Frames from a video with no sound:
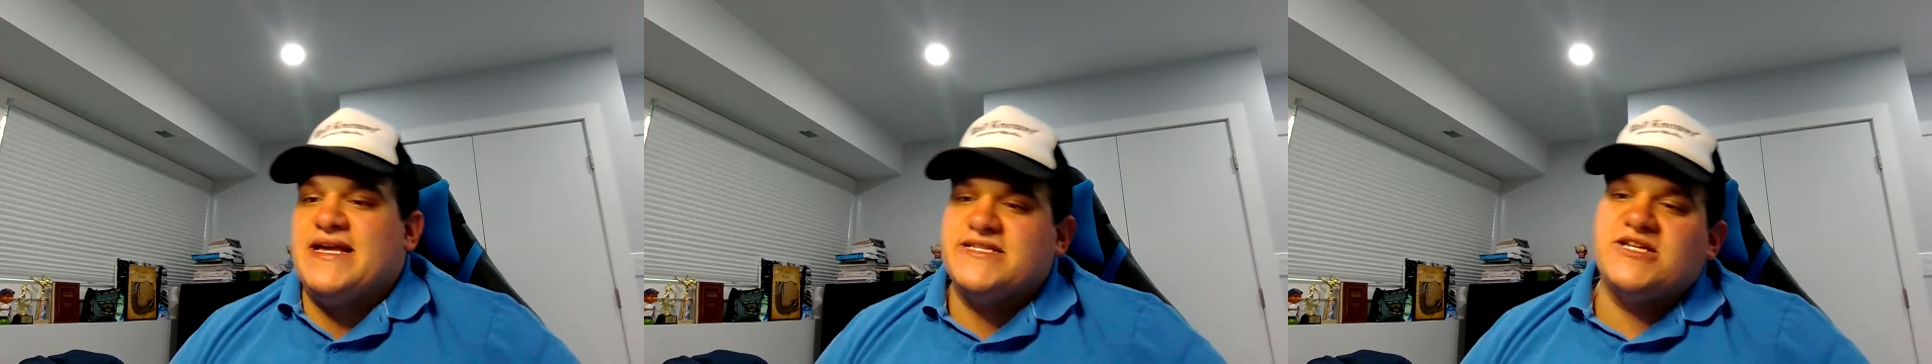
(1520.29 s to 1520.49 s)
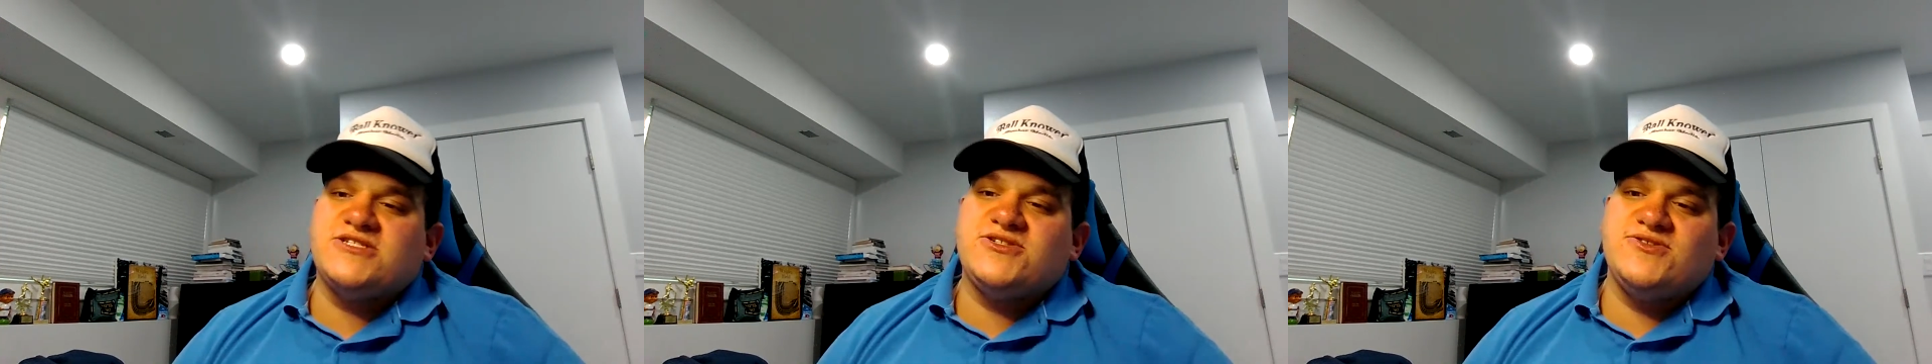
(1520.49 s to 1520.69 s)

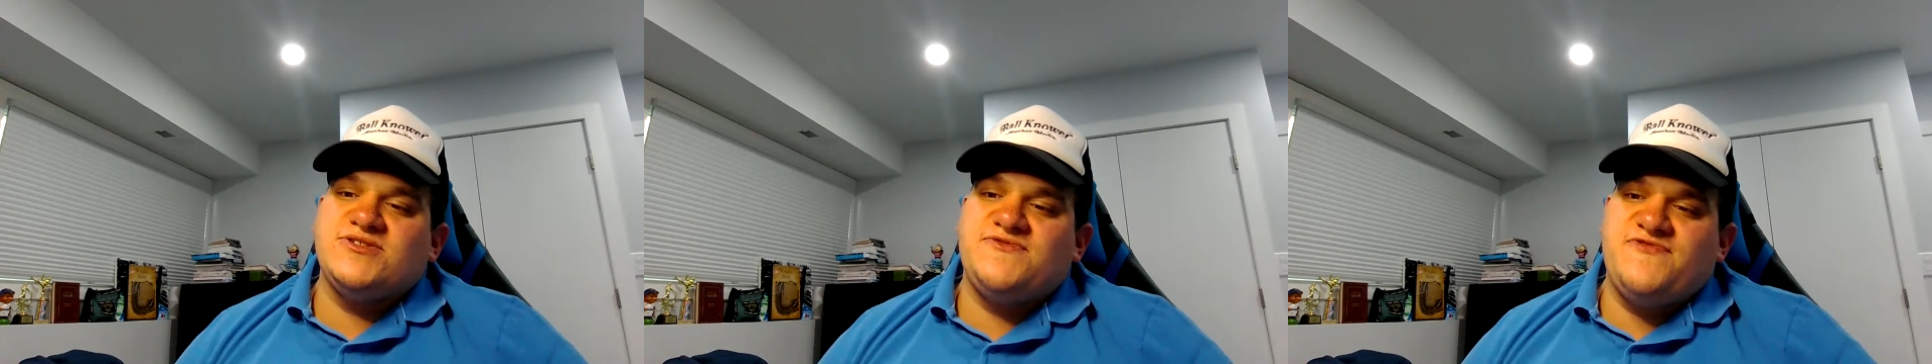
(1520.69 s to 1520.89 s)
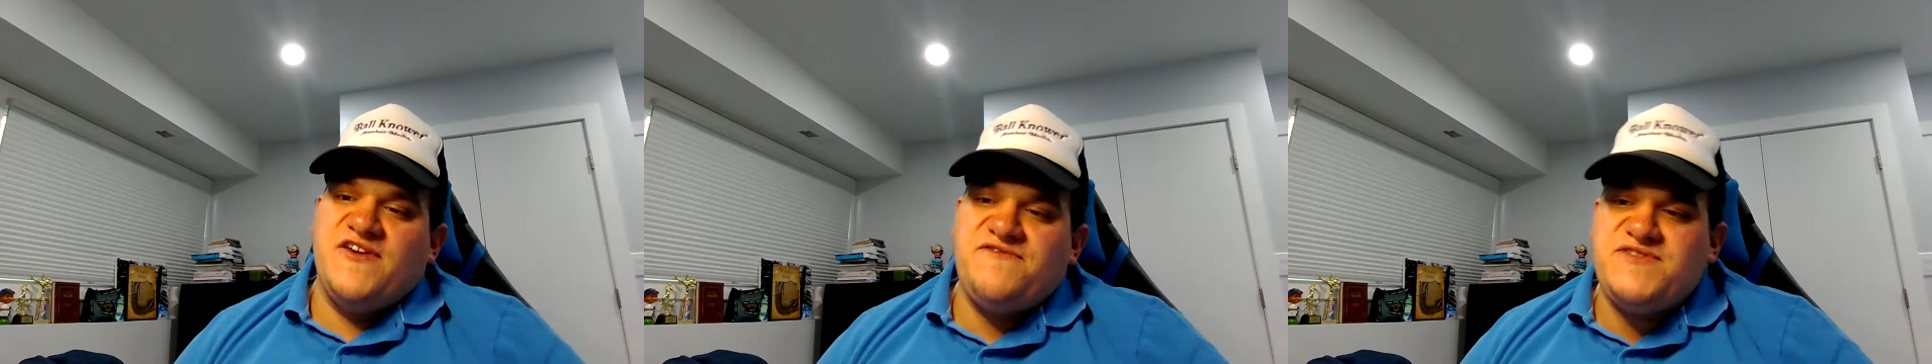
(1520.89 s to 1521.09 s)
Is also
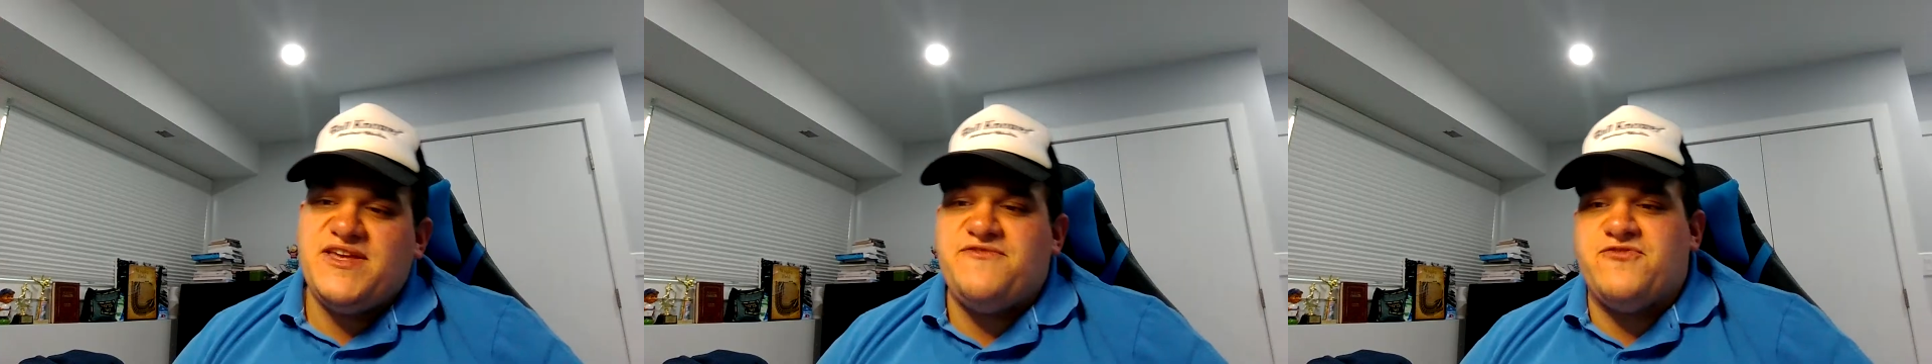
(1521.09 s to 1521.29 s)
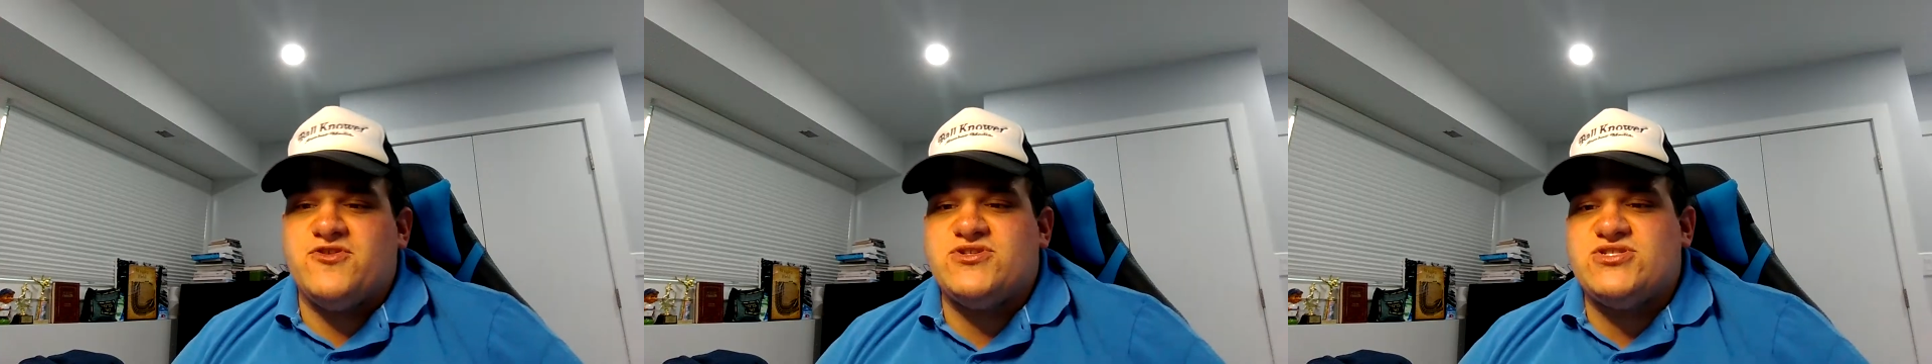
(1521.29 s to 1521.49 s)
his
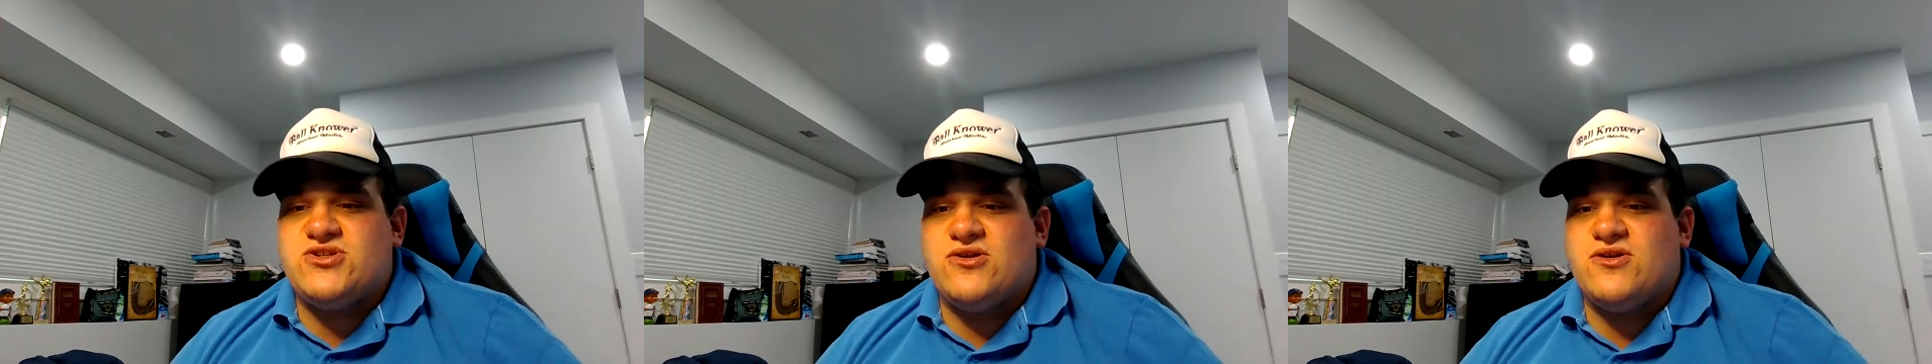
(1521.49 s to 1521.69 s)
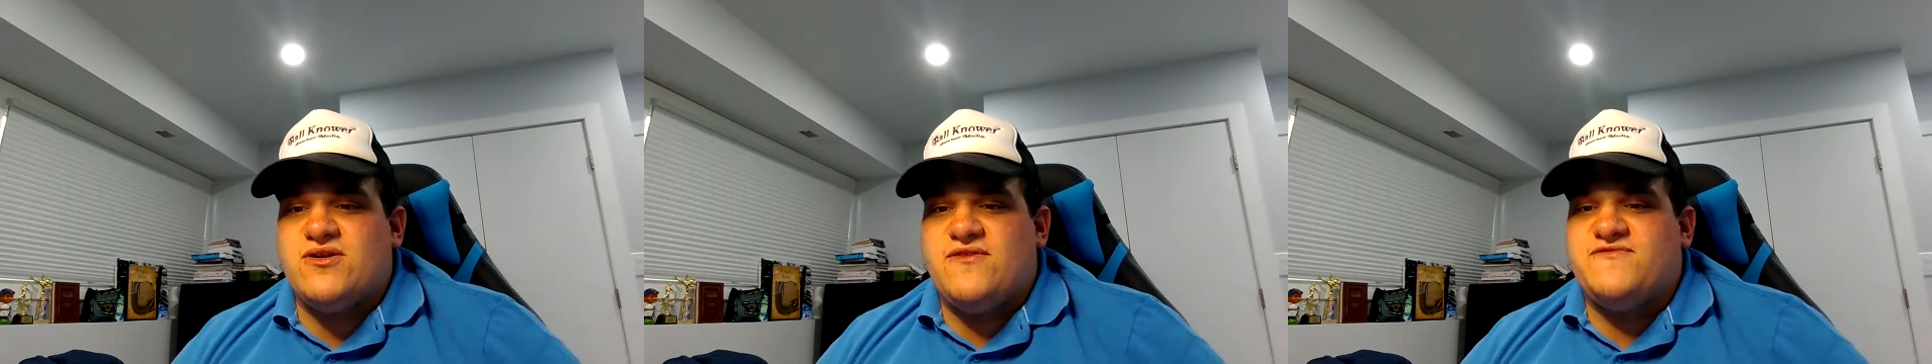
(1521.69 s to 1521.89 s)
51st
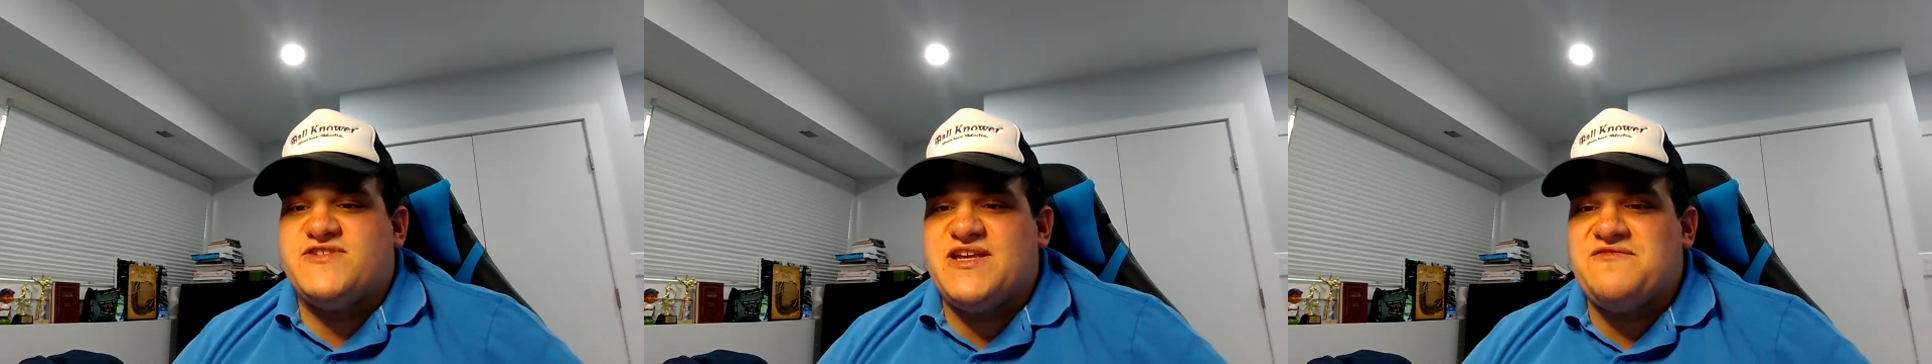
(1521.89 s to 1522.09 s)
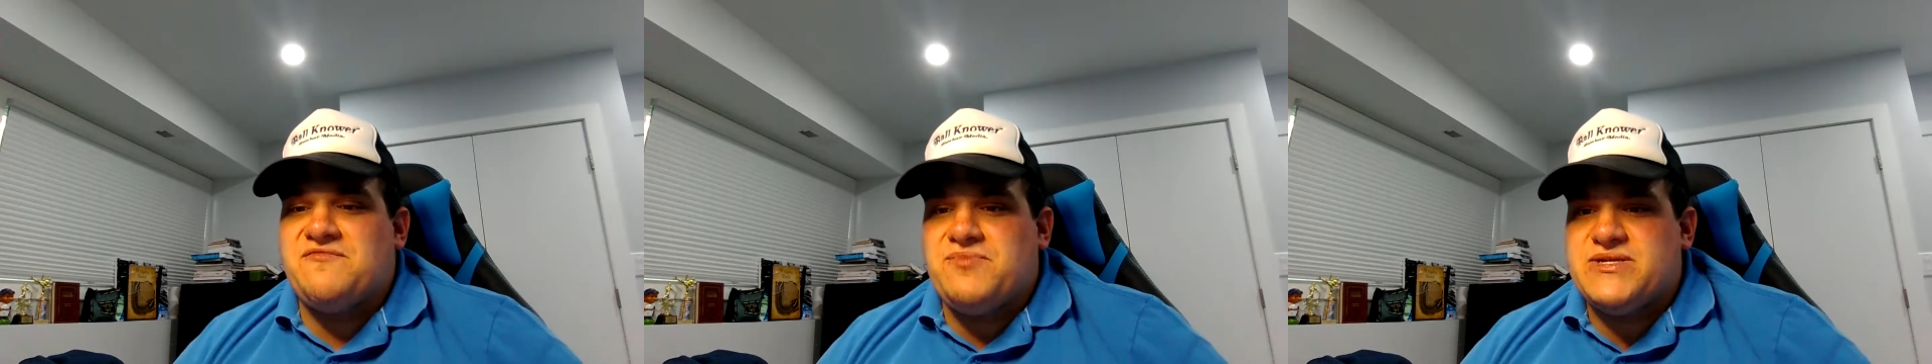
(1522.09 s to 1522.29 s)
start of
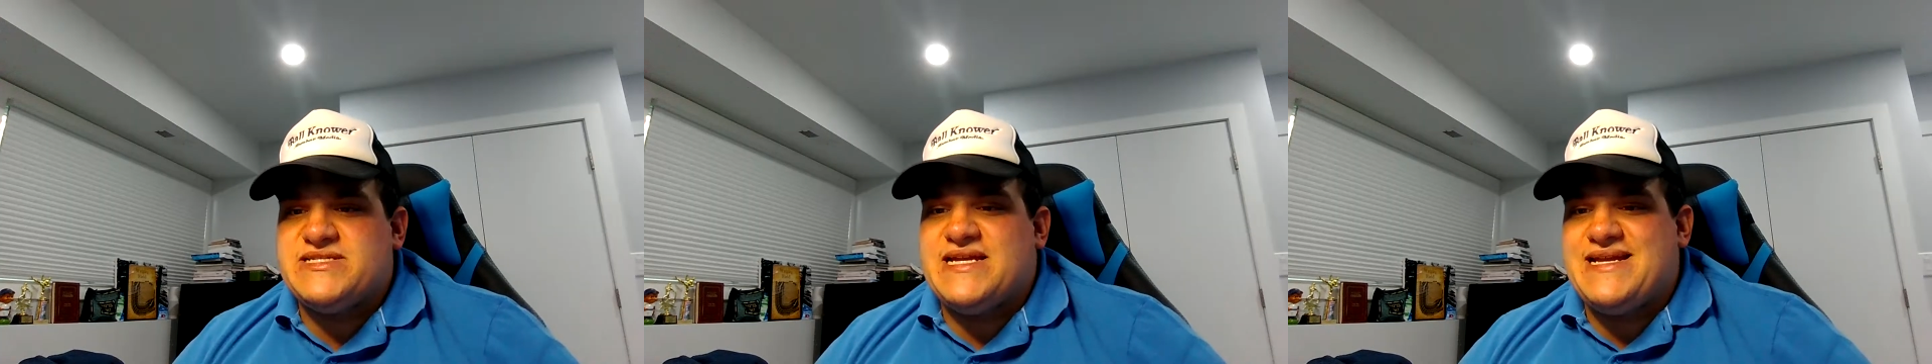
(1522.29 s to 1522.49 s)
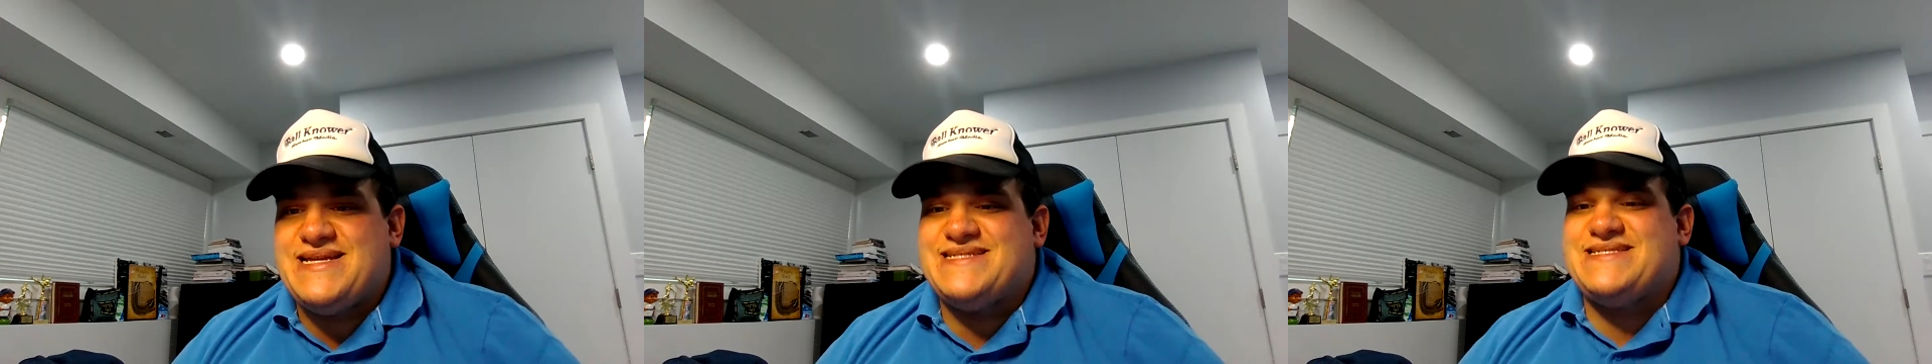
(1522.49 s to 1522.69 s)

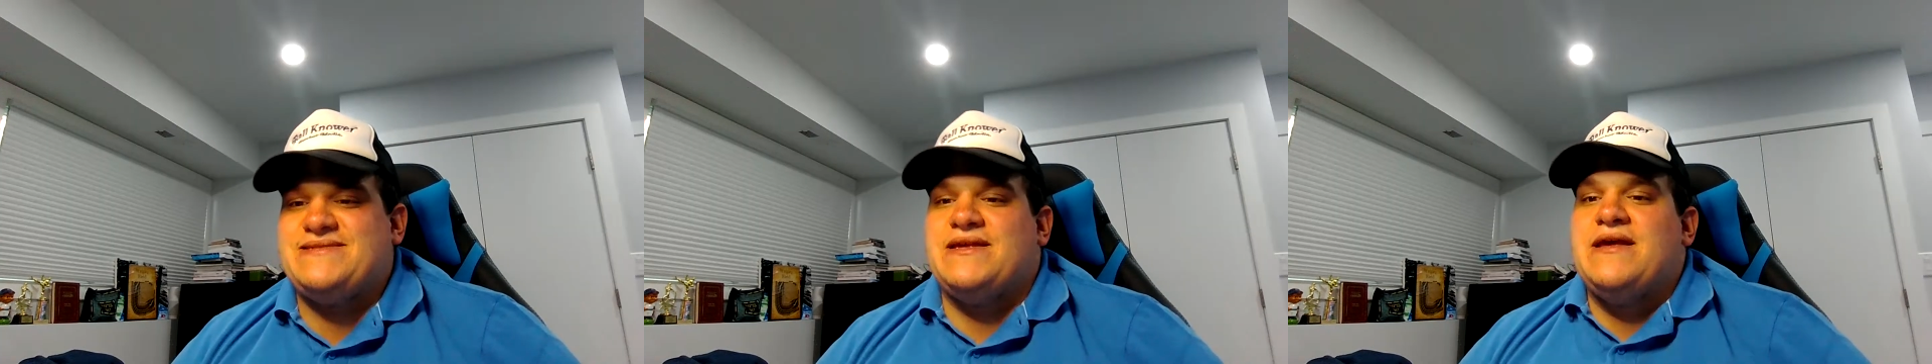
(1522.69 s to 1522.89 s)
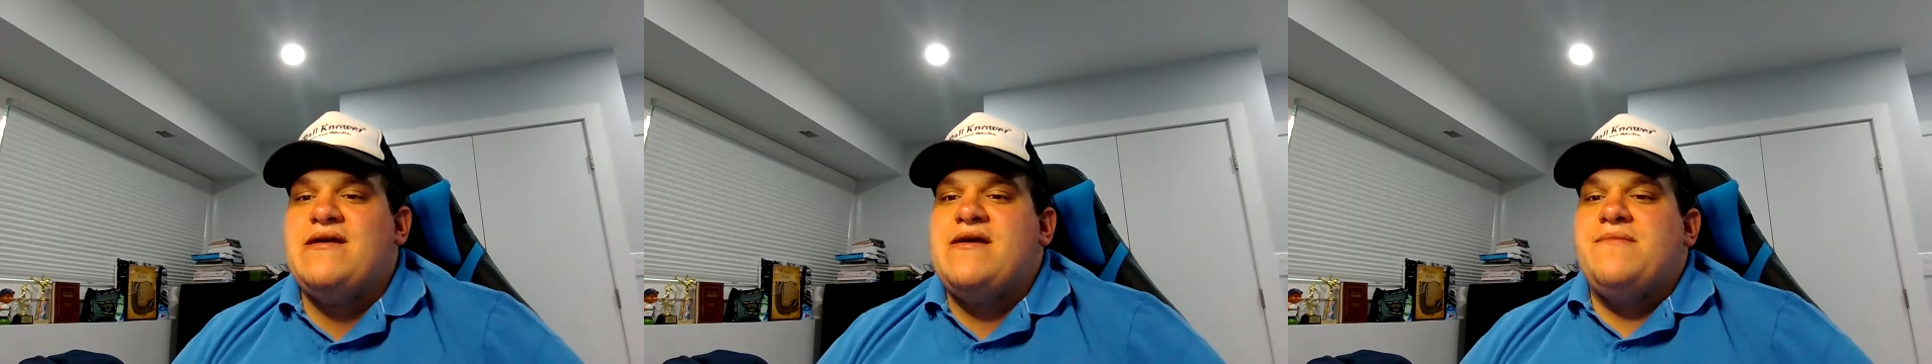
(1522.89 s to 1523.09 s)
7+
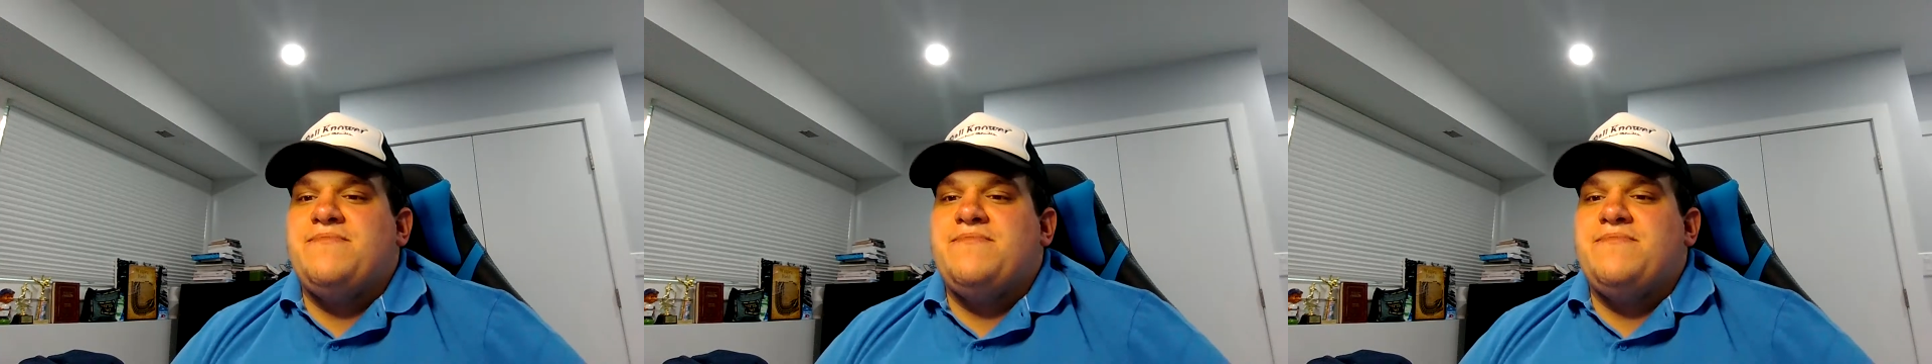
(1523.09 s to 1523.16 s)
innings